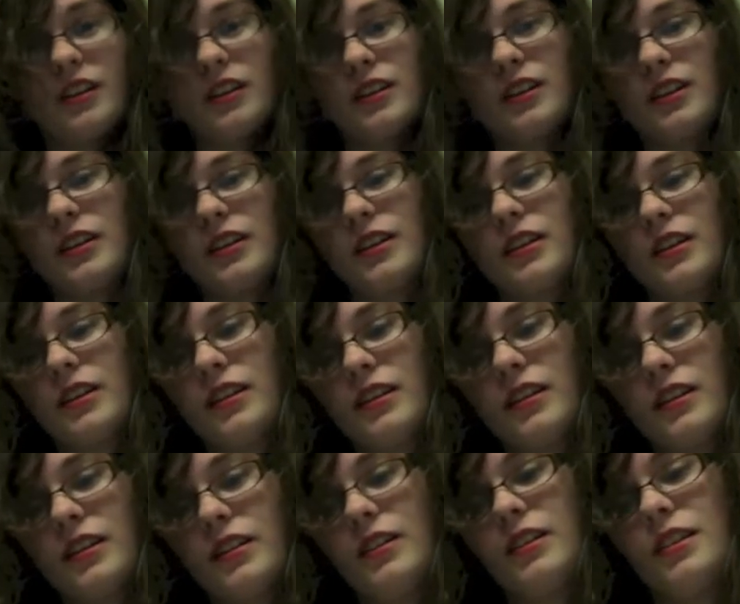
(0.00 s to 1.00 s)
a year.
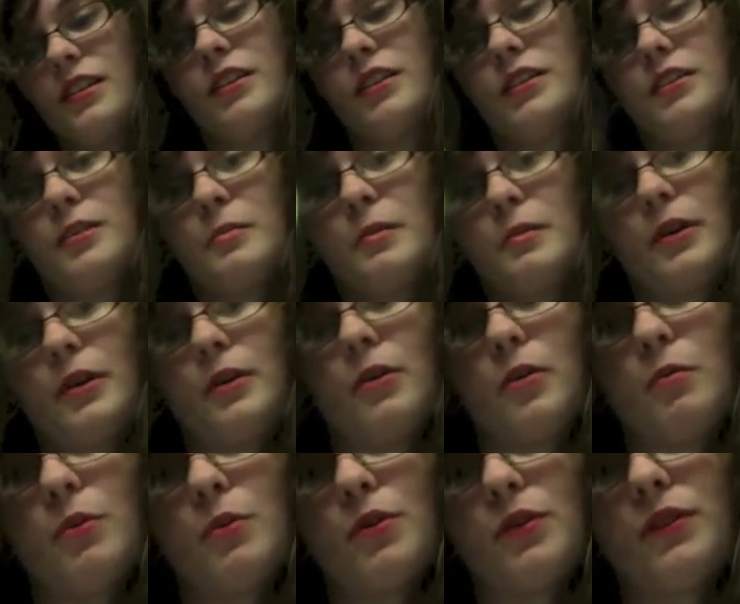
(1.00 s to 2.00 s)

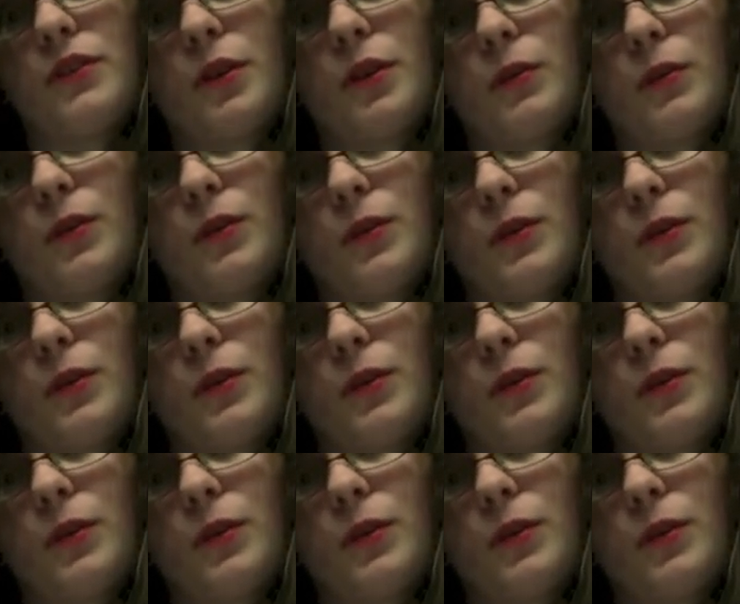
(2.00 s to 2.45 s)
And I'm like